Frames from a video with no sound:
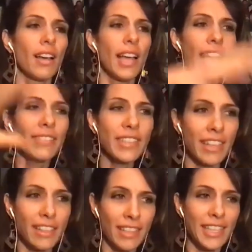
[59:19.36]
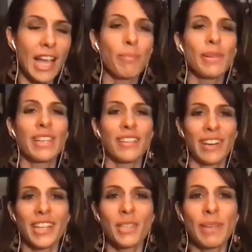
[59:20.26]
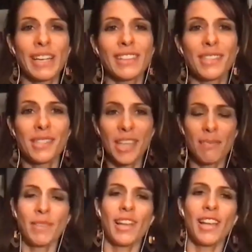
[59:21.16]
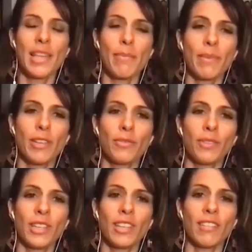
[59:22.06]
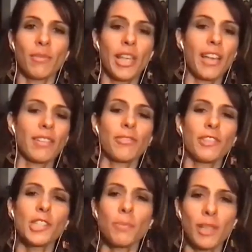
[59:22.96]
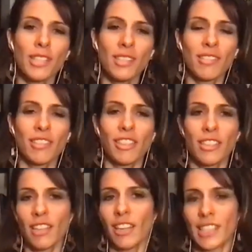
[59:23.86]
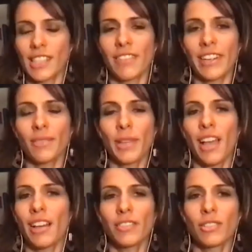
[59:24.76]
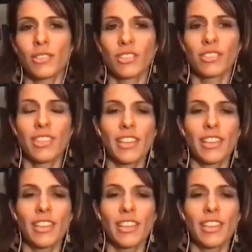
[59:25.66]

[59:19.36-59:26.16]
everything that's happening right but at the same time if we we ha- the first place to start is us right we have to mm-hmm.